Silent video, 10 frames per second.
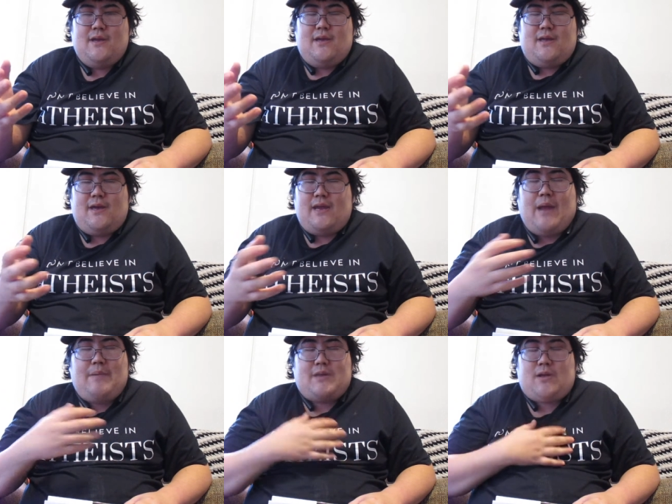And
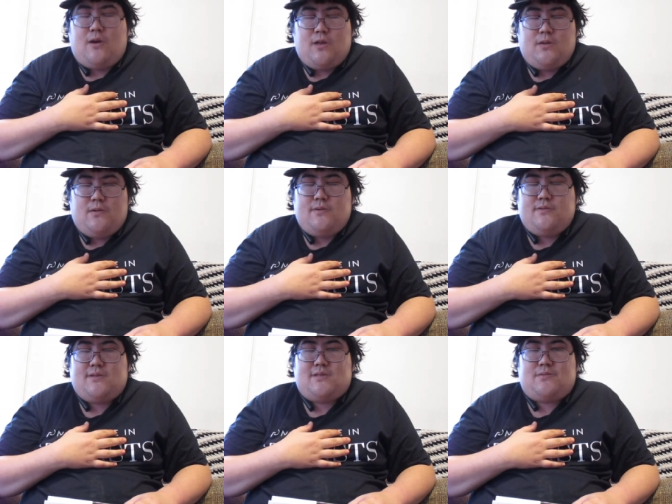I'm not the only one
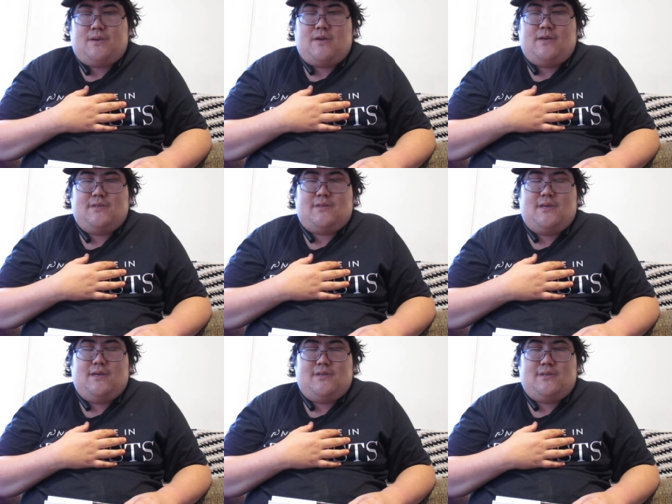who's experienced
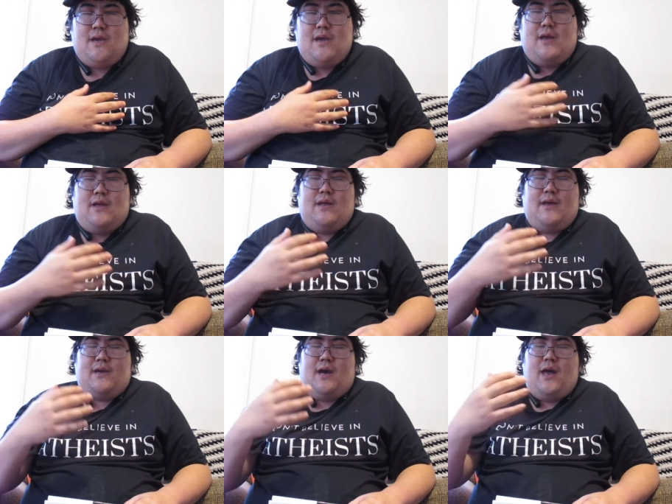this.
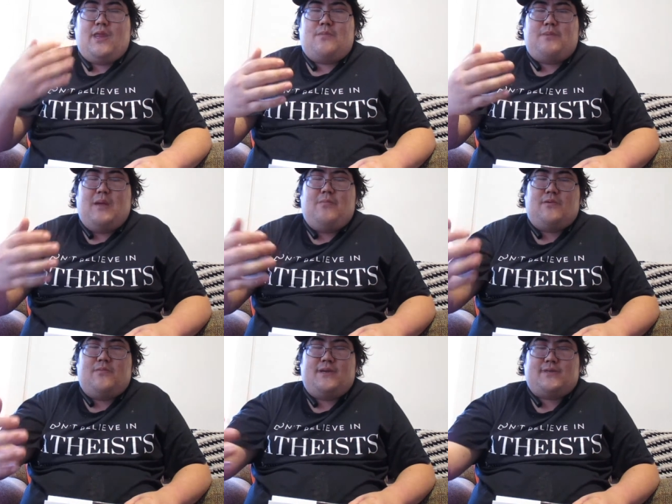Other people
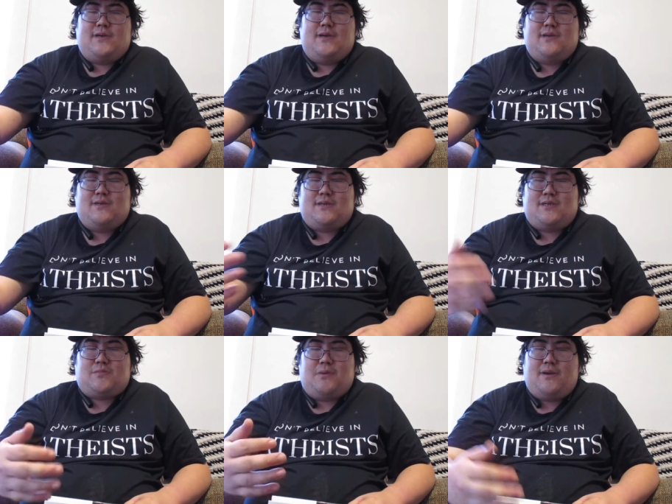with mental illness
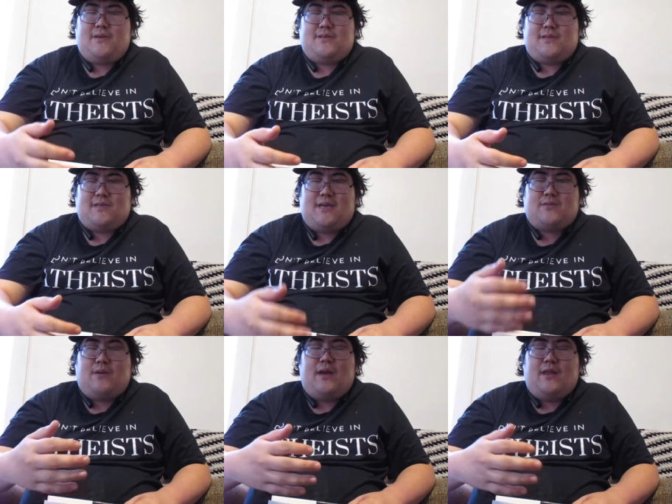experience this.
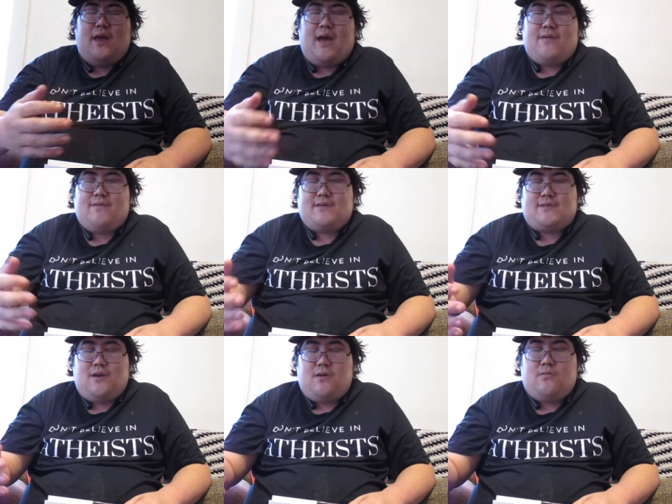That's why a lot of us
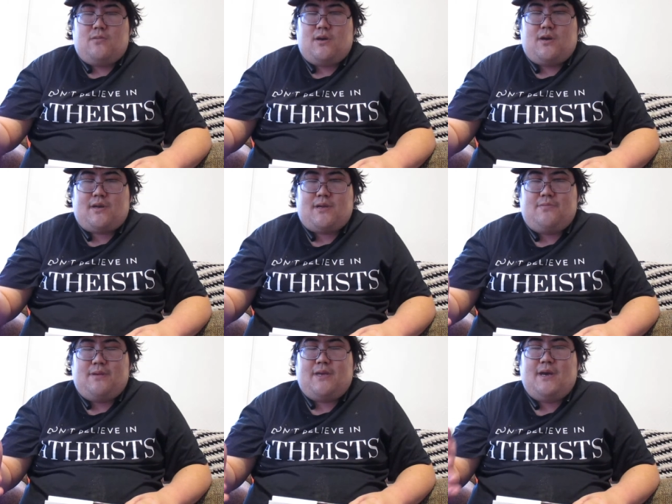don't work,
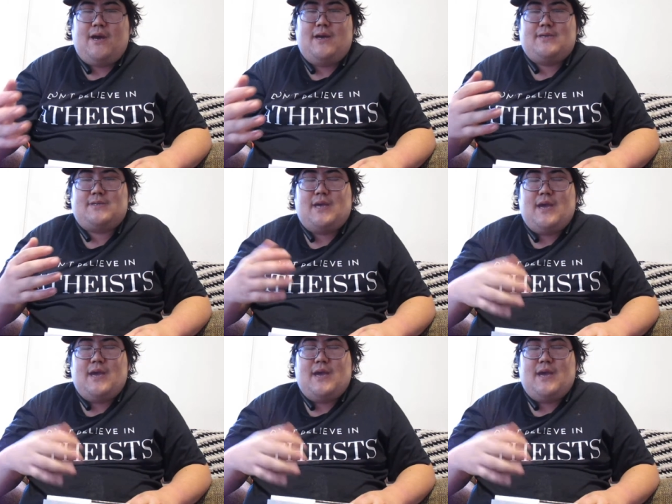because